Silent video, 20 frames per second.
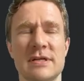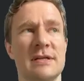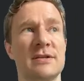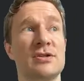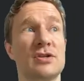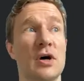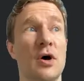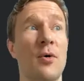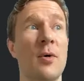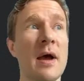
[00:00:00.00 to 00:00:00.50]
and
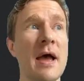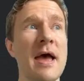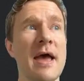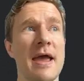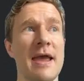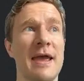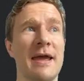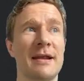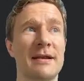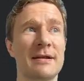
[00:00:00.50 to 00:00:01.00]
so
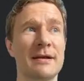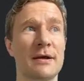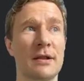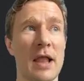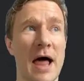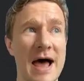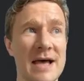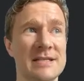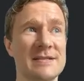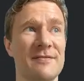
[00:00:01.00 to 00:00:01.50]
it
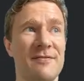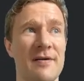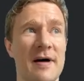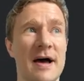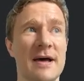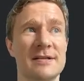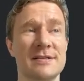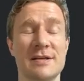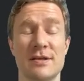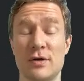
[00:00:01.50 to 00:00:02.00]

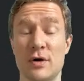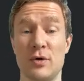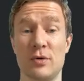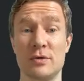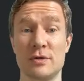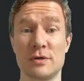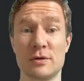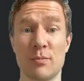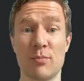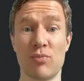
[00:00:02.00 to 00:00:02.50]
classifies
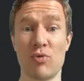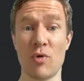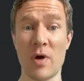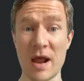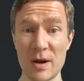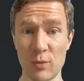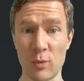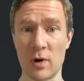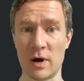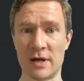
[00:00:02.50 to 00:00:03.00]
those
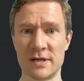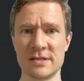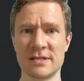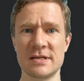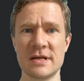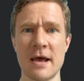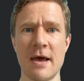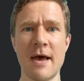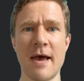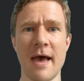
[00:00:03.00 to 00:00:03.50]
bread ones